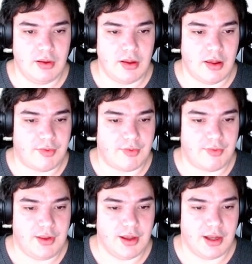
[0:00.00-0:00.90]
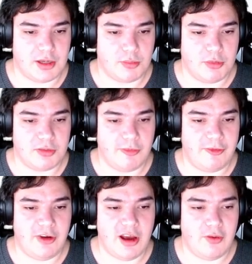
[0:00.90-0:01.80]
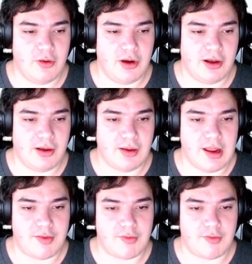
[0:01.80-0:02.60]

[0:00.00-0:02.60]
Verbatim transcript: has here at the bottom flower as